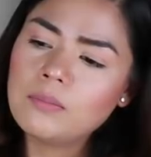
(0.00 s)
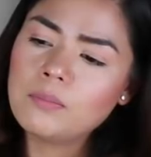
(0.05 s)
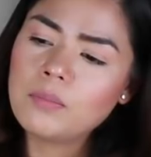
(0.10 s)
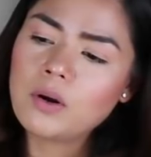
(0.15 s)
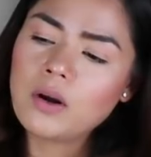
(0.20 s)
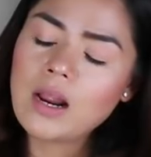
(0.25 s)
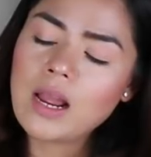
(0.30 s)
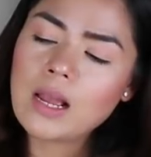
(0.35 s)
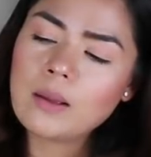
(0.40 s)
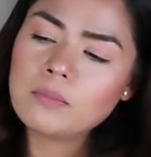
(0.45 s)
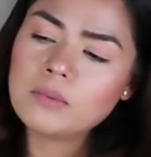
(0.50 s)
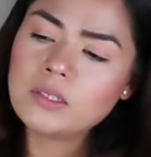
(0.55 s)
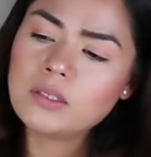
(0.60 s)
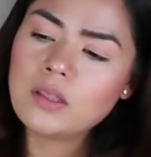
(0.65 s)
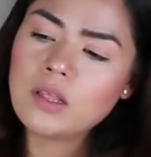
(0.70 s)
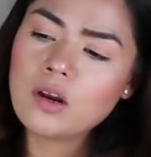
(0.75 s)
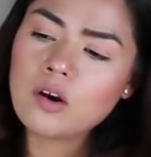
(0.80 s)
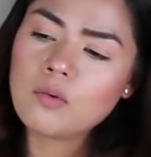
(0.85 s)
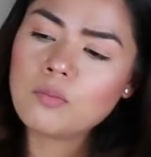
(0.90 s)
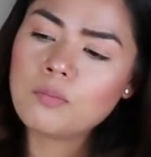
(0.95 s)
perhaps
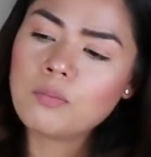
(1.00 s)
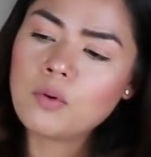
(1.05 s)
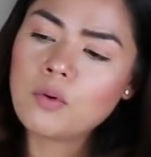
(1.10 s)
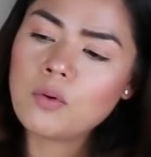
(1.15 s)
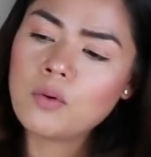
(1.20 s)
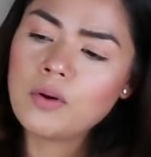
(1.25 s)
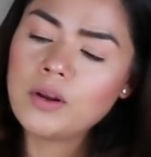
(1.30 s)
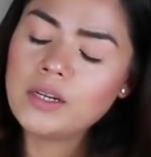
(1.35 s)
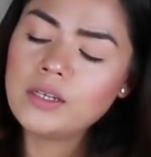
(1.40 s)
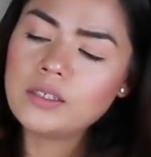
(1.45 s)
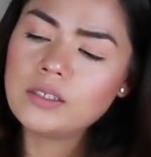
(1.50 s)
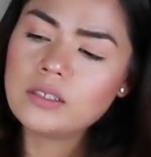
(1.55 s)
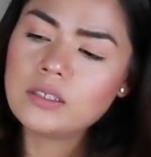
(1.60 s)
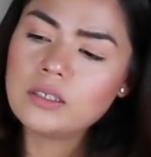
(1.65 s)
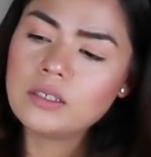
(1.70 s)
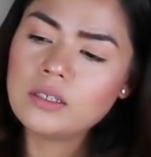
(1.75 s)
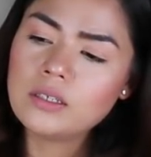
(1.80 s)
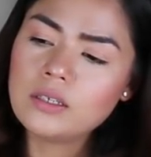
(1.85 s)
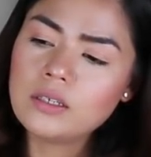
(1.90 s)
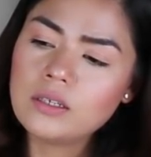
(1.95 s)
their point
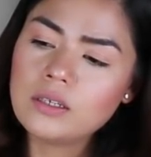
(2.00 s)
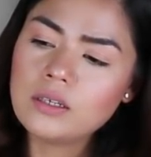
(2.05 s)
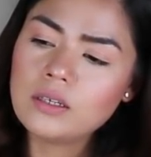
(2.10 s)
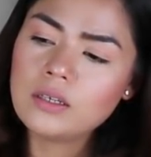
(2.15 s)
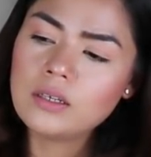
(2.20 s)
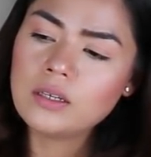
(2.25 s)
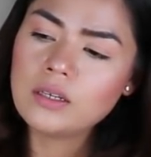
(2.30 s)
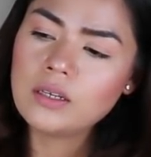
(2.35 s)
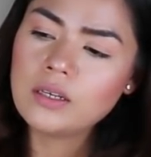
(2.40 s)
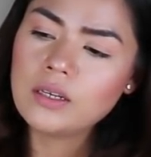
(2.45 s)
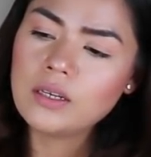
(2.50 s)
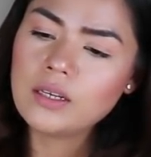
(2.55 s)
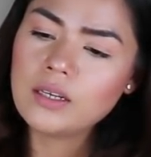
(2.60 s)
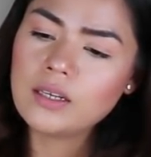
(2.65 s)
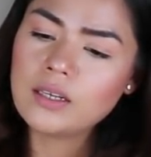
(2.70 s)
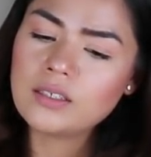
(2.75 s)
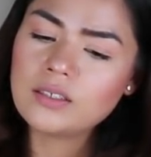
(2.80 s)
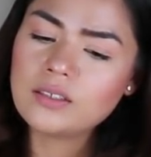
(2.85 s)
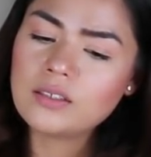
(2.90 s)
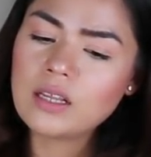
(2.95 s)

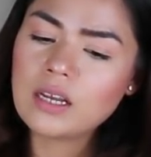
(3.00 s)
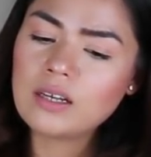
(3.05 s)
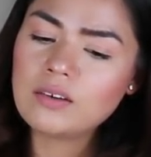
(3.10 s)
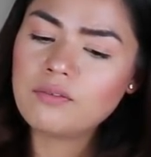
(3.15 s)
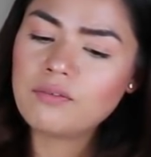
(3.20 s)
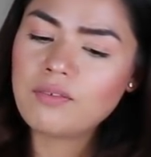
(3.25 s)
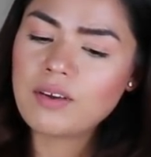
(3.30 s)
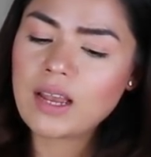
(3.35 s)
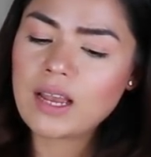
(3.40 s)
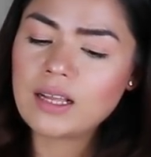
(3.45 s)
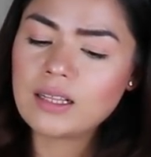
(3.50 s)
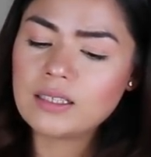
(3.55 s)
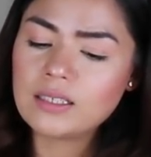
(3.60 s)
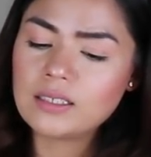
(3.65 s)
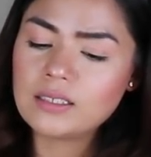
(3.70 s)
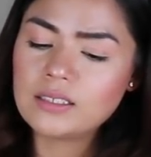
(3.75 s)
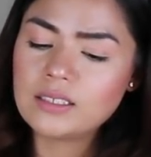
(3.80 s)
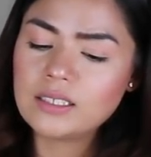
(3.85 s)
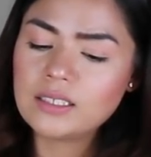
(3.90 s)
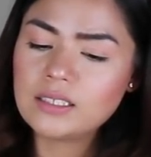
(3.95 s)
is not
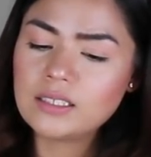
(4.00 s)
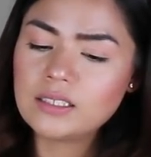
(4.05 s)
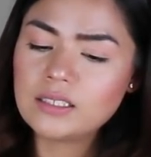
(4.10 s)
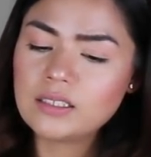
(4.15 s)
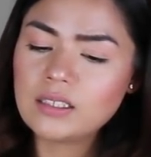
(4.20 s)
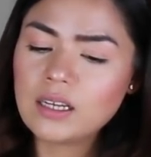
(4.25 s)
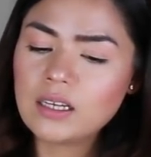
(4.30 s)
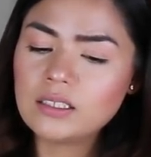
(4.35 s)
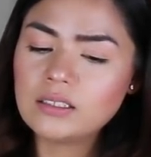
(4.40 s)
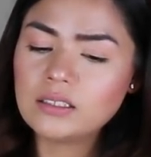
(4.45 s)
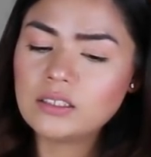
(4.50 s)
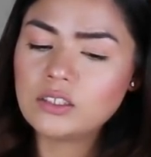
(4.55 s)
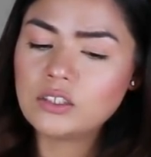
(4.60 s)
valid, it's not